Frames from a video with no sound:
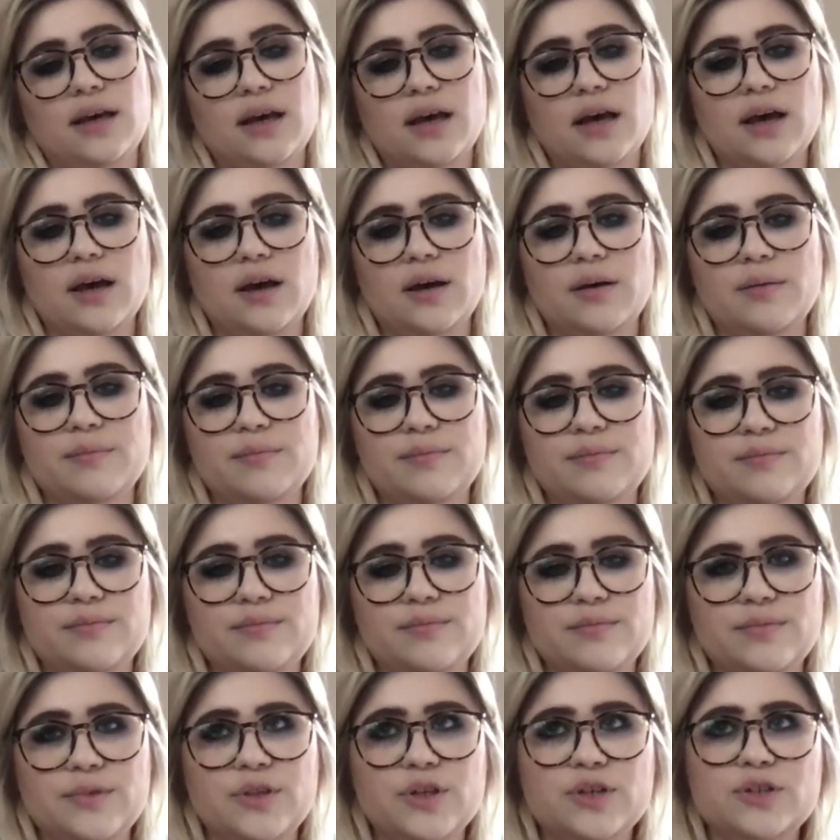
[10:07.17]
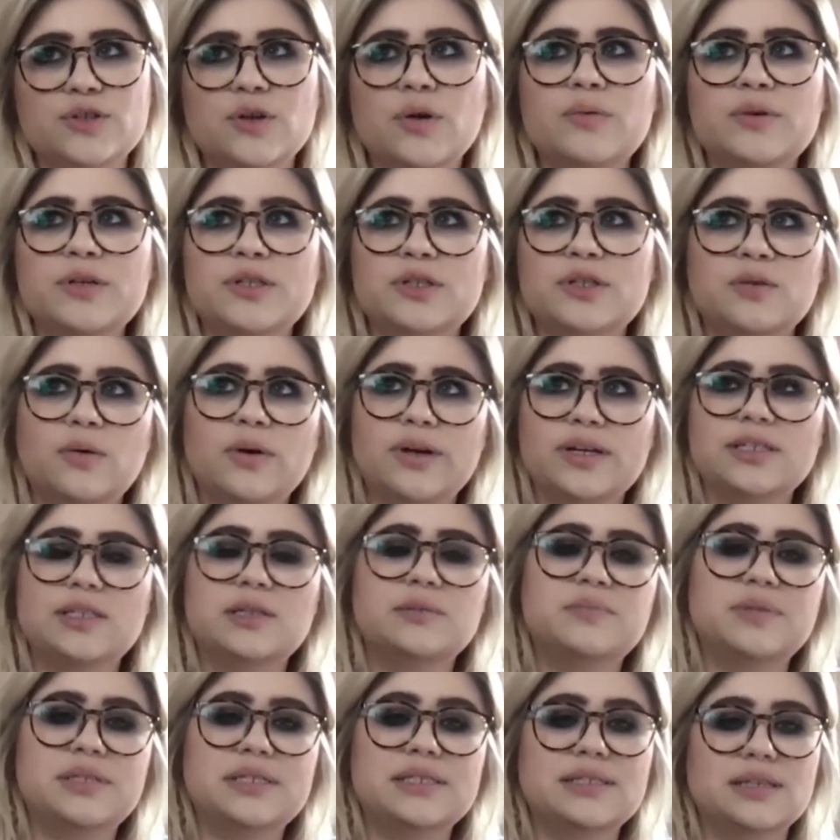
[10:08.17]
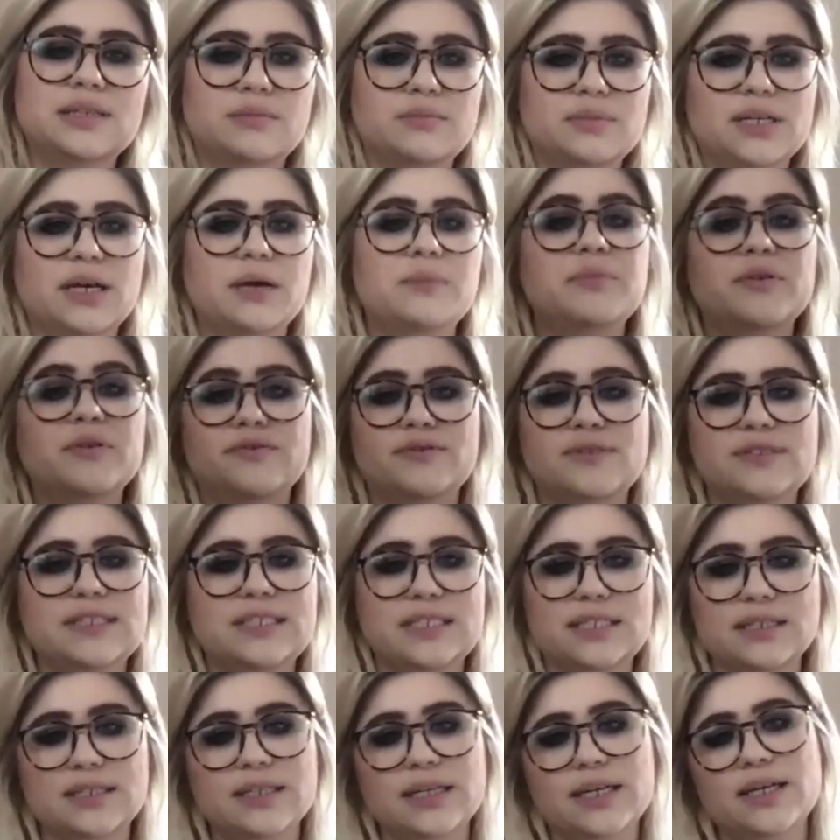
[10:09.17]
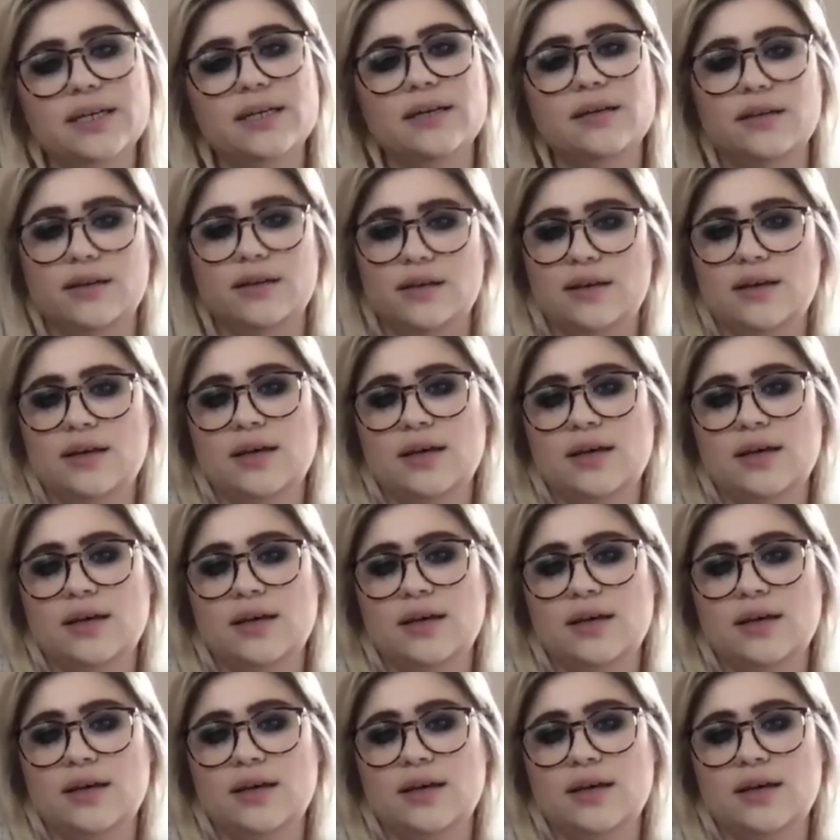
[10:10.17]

there's always going to be some type of ceiling